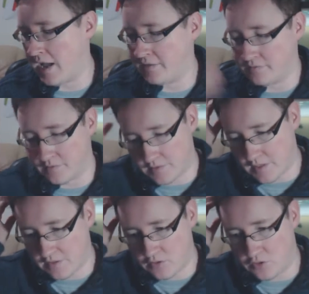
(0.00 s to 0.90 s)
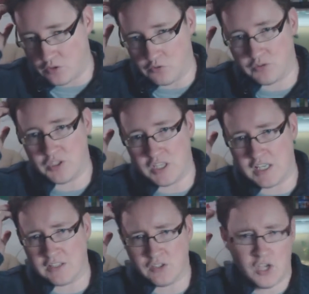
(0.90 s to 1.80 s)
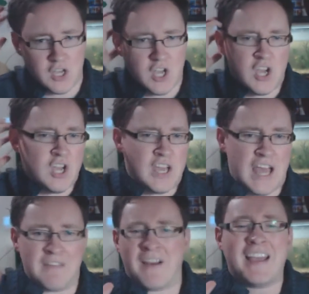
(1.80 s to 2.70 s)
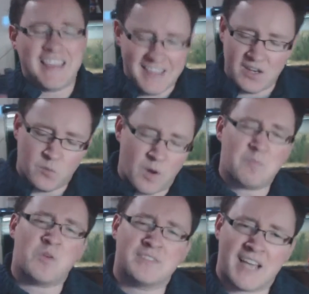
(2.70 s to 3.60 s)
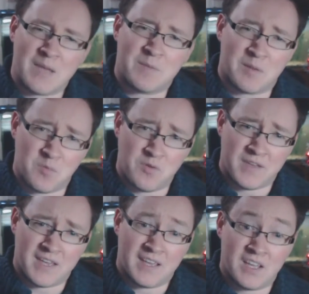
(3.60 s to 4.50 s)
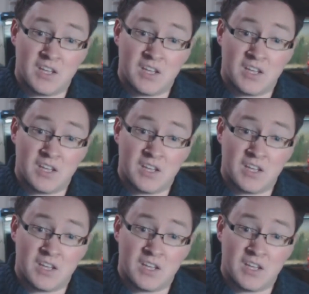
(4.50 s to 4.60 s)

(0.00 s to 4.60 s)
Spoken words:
And, you know, she is... If I hear one more time in a movie,